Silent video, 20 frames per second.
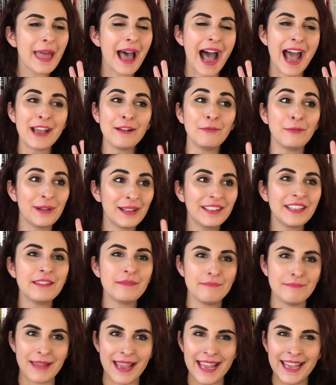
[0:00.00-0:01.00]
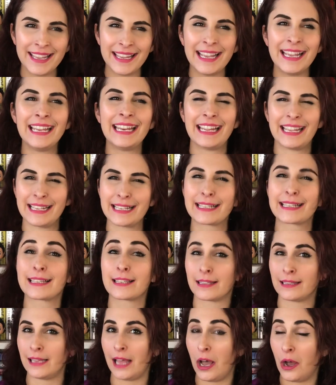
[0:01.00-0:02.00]
I will admit it is
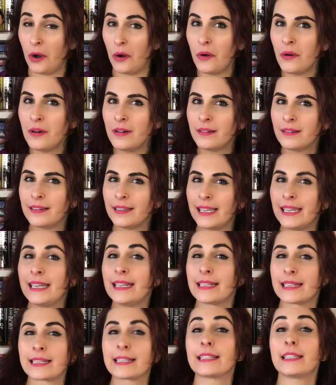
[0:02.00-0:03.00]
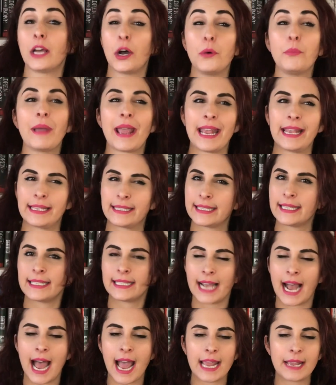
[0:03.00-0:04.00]
slow. It is slow paced
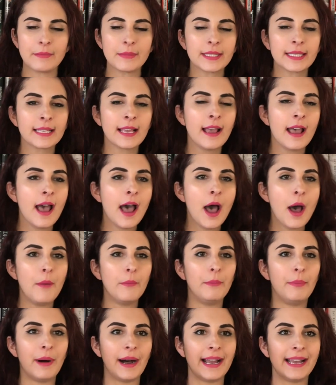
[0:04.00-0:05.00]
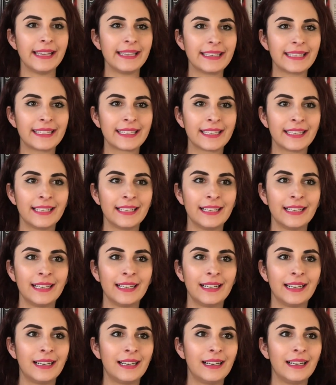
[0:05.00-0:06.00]
at times, but
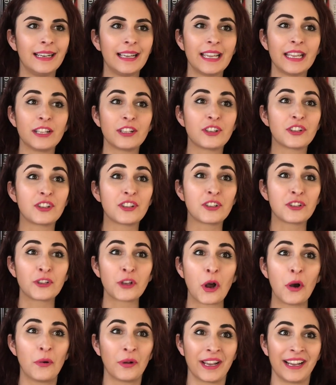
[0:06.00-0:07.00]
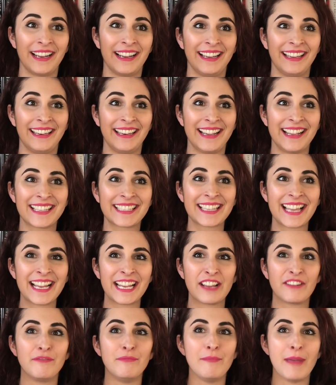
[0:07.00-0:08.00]
it's so good. It's
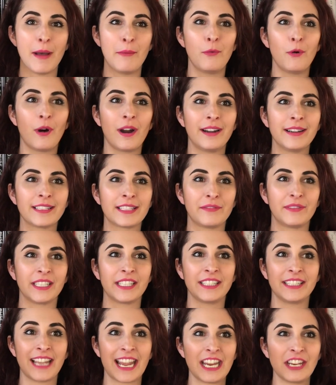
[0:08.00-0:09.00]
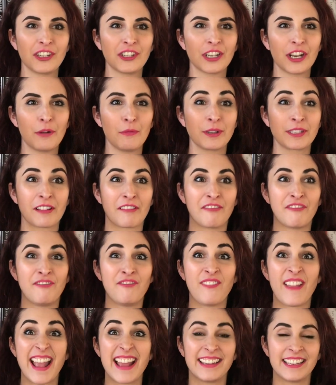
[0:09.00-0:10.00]
like if Memoirs of a Geisha was a
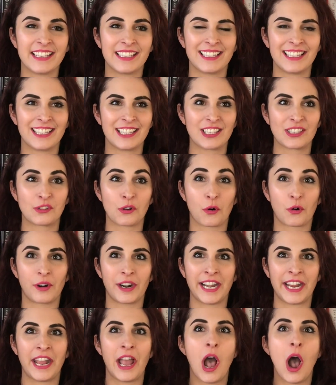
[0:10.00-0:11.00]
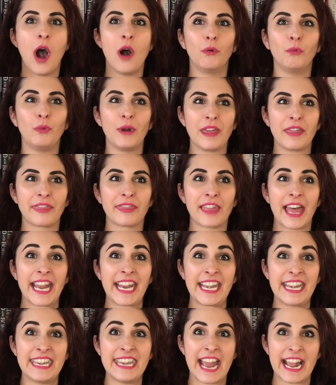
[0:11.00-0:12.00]
fantasy story with
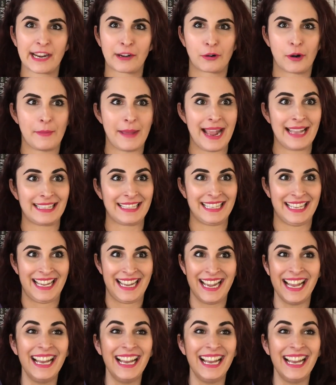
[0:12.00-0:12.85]
like necromancy.